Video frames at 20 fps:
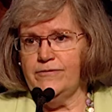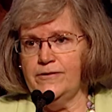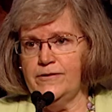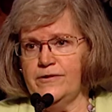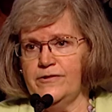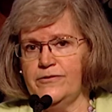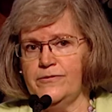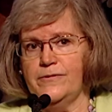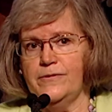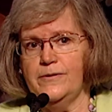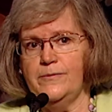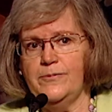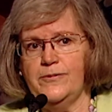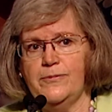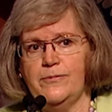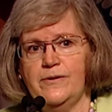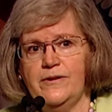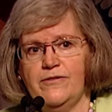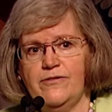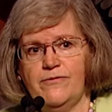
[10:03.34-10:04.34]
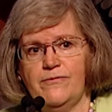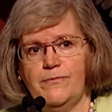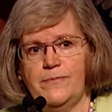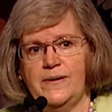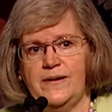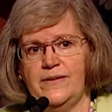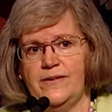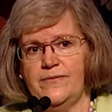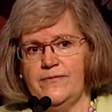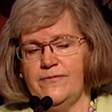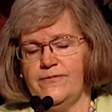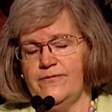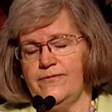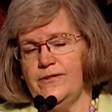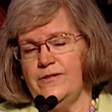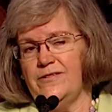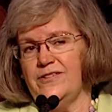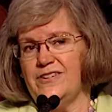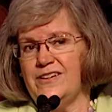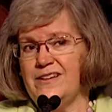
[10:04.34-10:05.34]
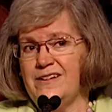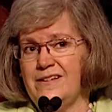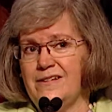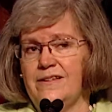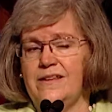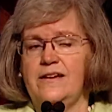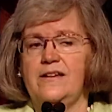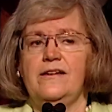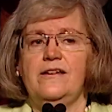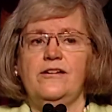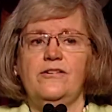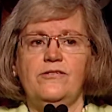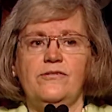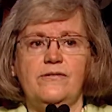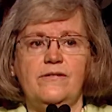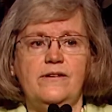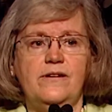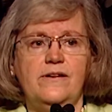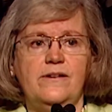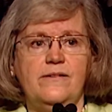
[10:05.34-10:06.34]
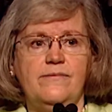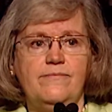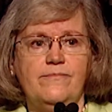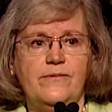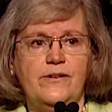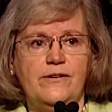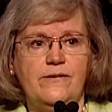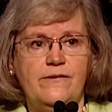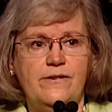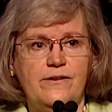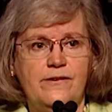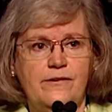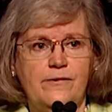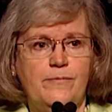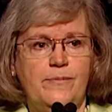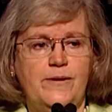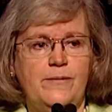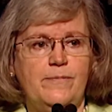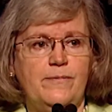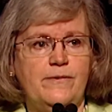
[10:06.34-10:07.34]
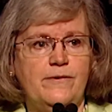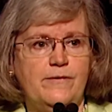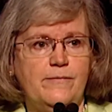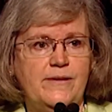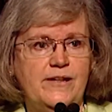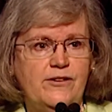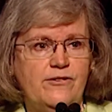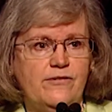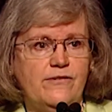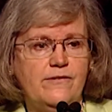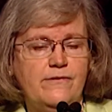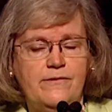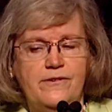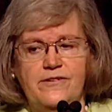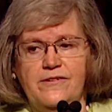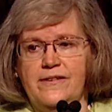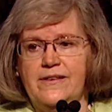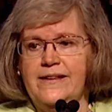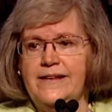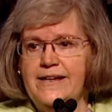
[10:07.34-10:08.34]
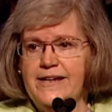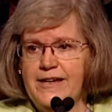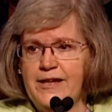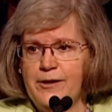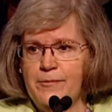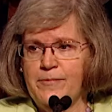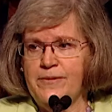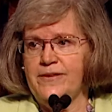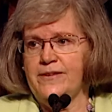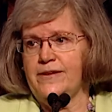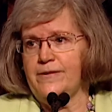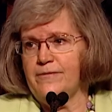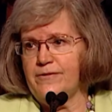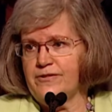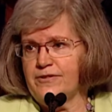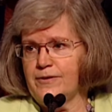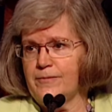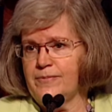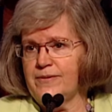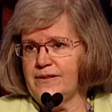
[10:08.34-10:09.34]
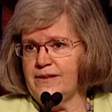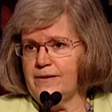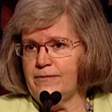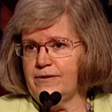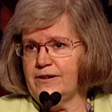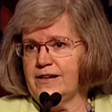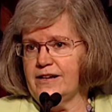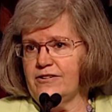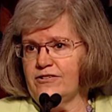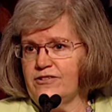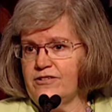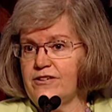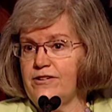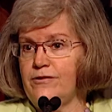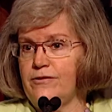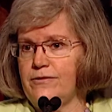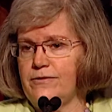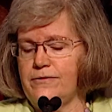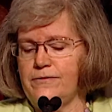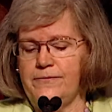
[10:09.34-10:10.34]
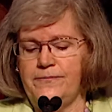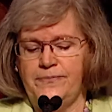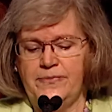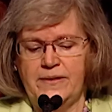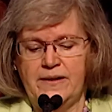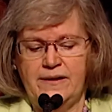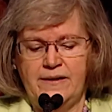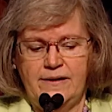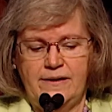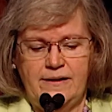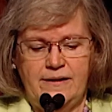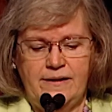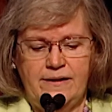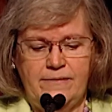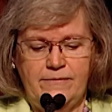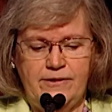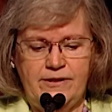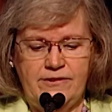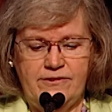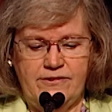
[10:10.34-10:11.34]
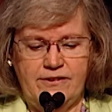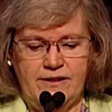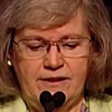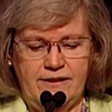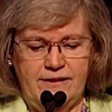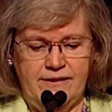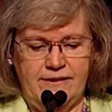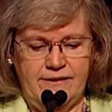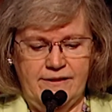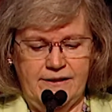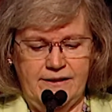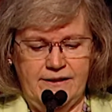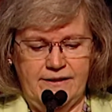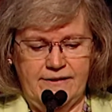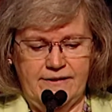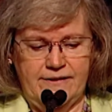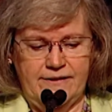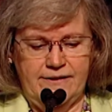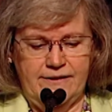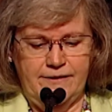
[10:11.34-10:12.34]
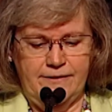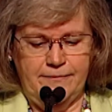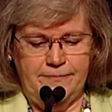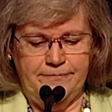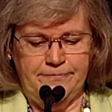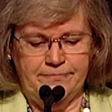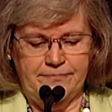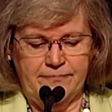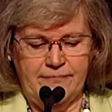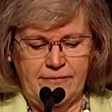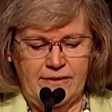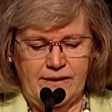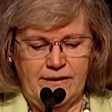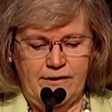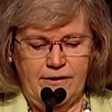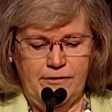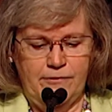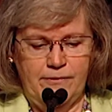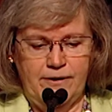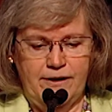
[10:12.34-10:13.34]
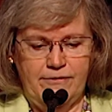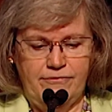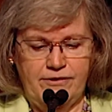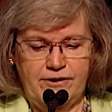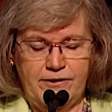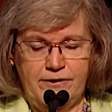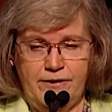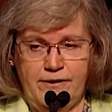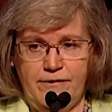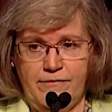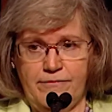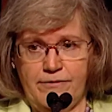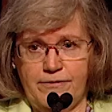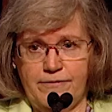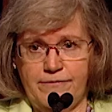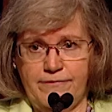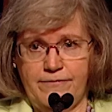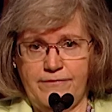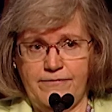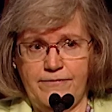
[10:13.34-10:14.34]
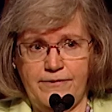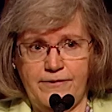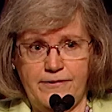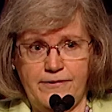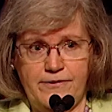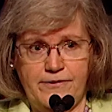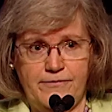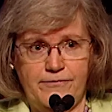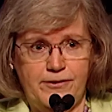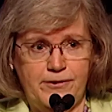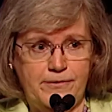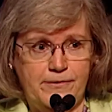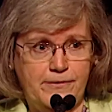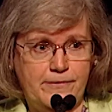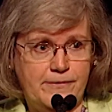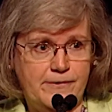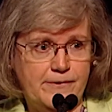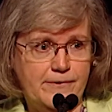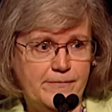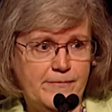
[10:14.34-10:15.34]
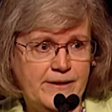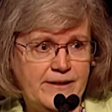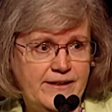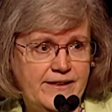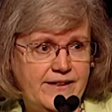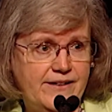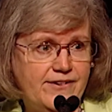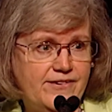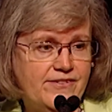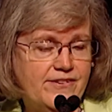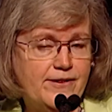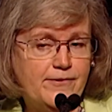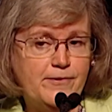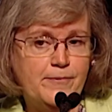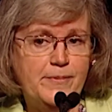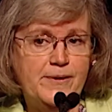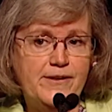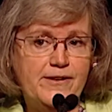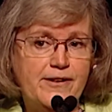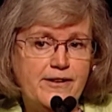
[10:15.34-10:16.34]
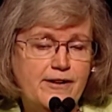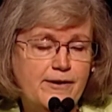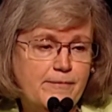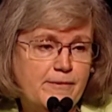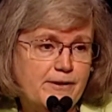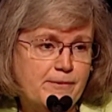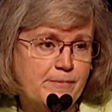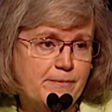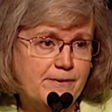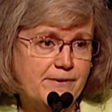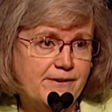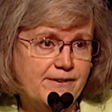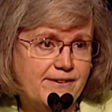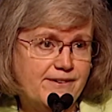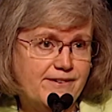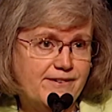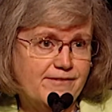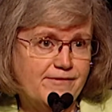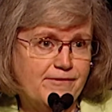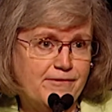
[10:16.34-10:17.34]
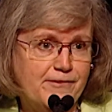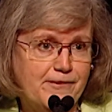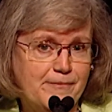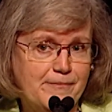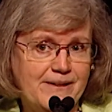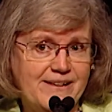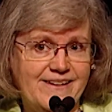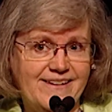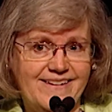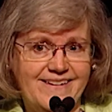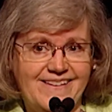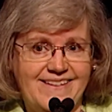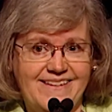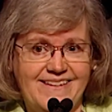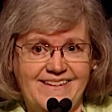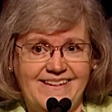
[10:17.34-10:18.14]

focus groups with folks in delayed entry and young people to make sure it wasn't lame, that it was something they would actually do. And we designed it like a graphic novel. For those of you who are my age, that would be a comic book format.